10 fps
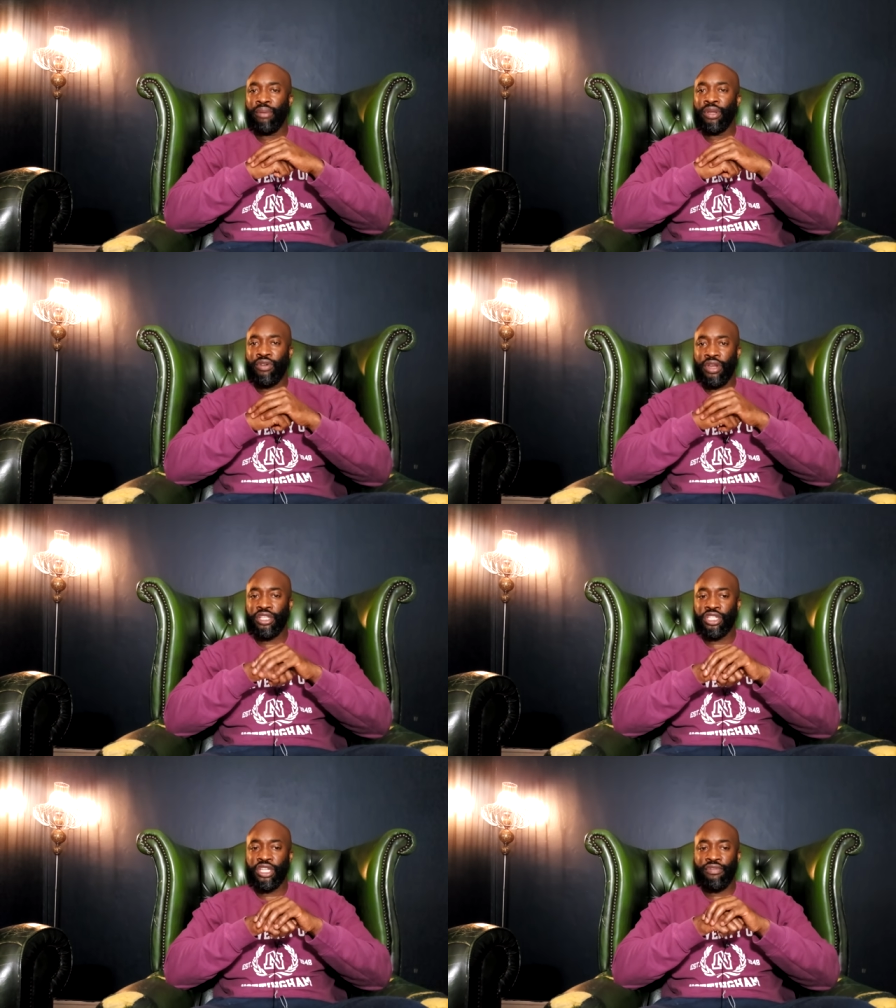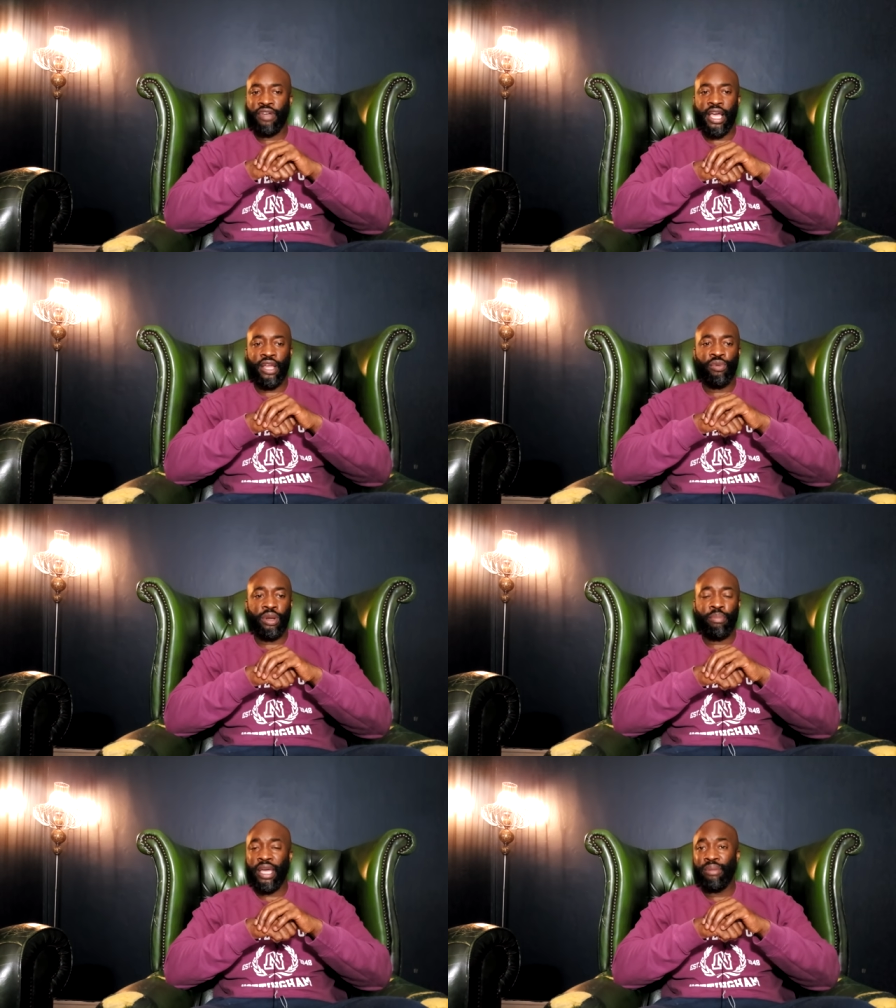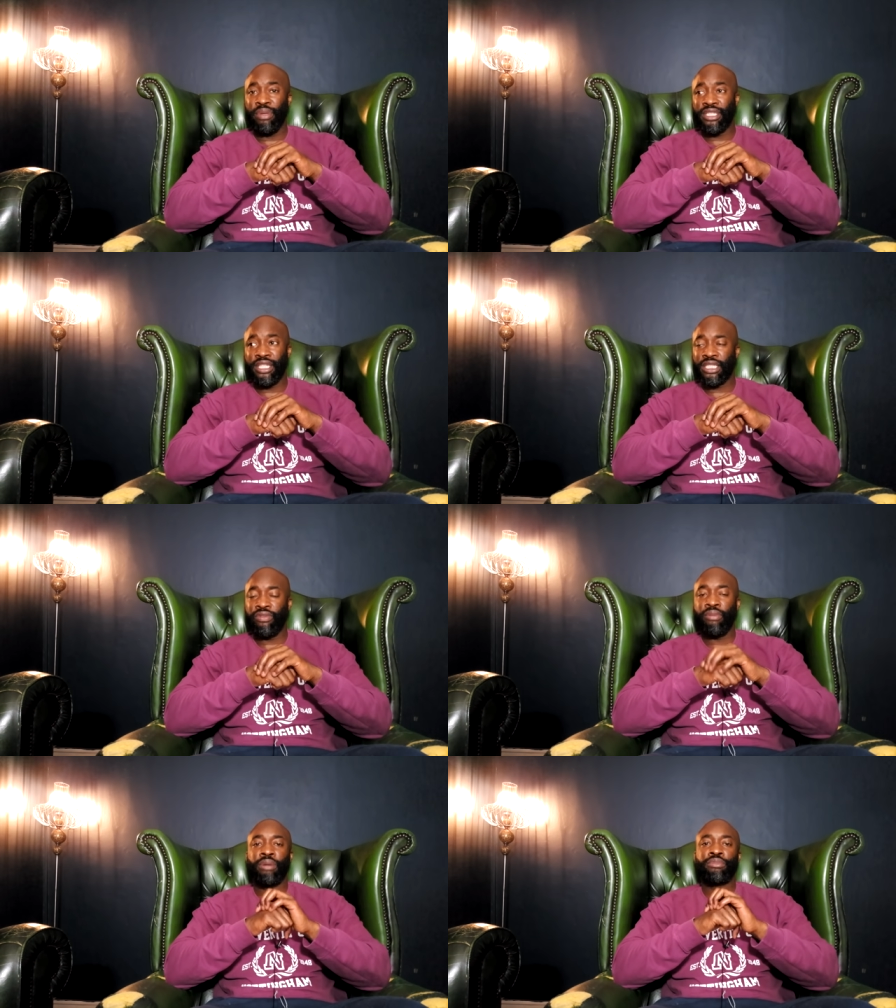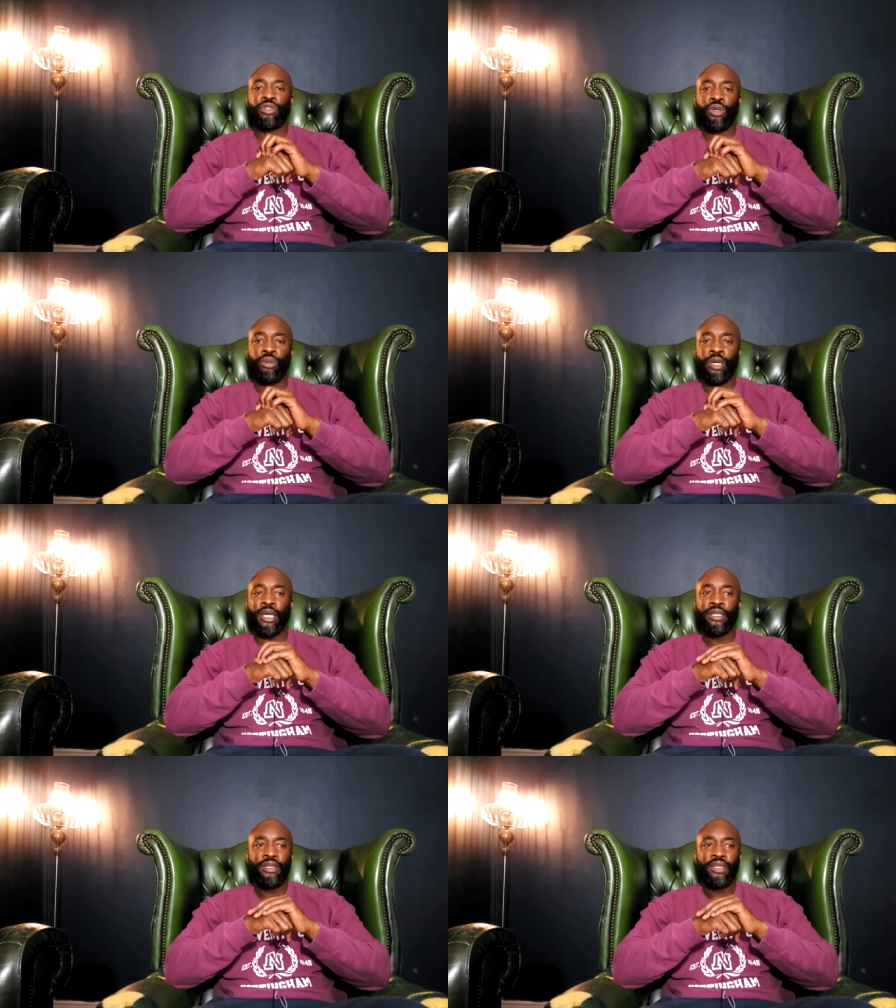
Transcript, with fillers: I mean, credit to Jennifer Hahn, who had a baby six, seven months ago, but